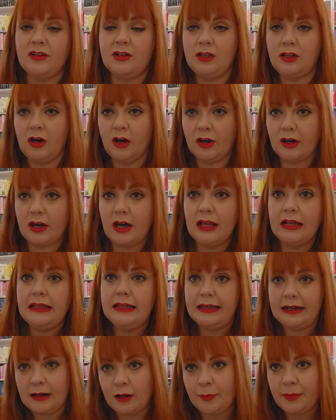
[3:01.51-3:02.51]
look a
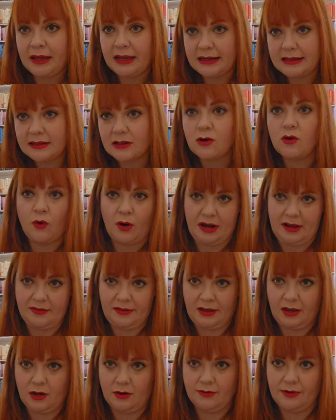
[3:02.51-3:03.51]
little bit
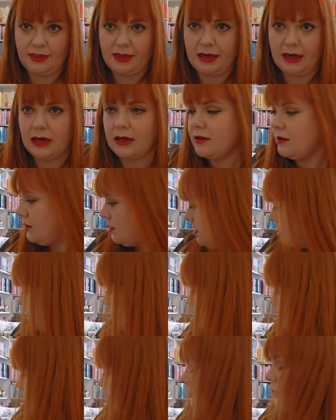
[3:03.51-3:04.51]
crazy over there.
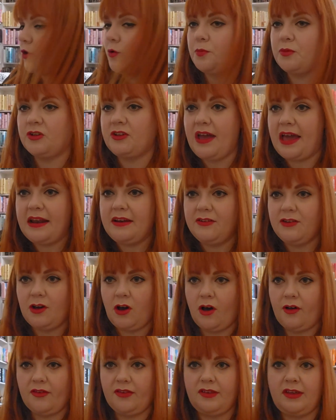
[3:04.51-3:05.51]
So pretend you
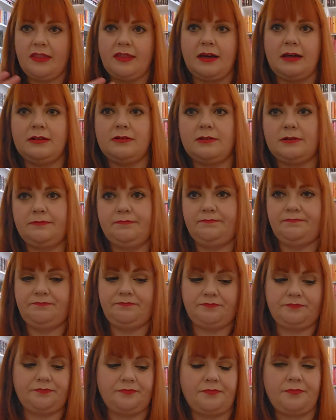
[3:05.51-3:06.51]
can't see that.
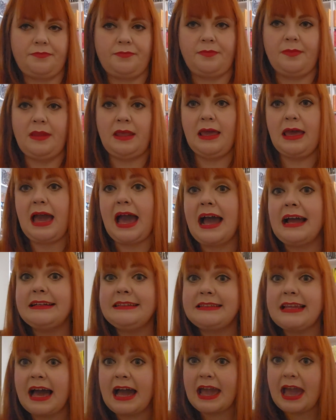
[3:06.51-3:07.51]

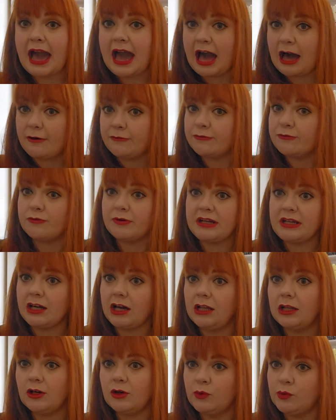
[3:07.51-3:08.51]
I have
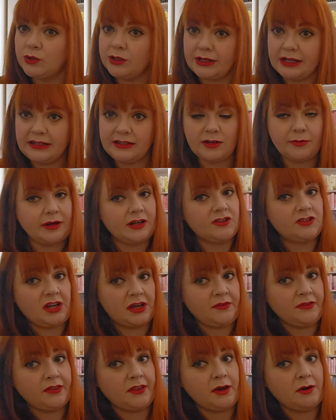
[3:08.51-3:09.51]
recolour coordinated my
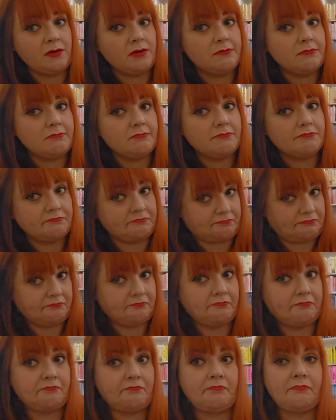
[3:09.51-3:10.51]
shelves though.
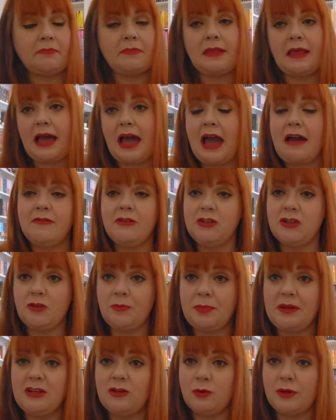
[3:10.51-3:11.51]
I haven't just
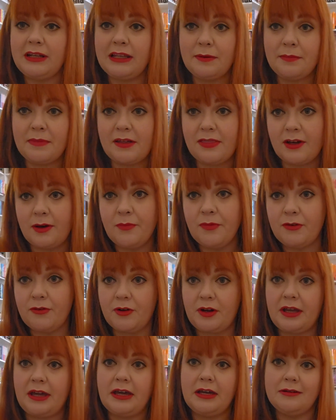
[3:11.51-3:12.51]
been twiddling my thumbs for
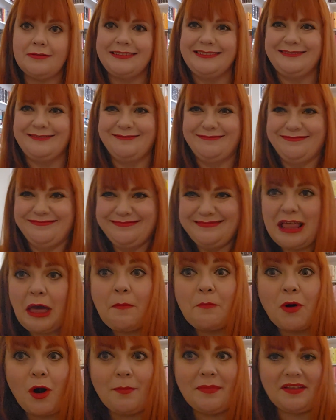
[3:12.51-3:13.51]
a year.
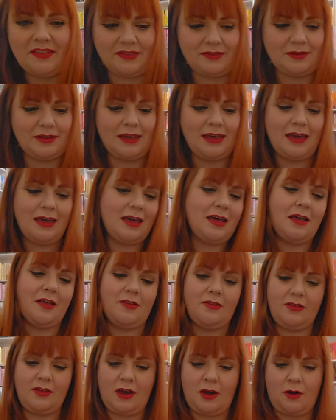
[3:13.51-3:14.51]
Promise.
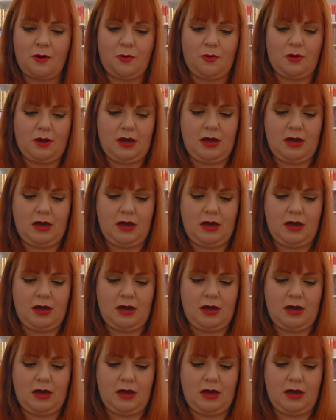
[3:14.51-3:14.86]
So,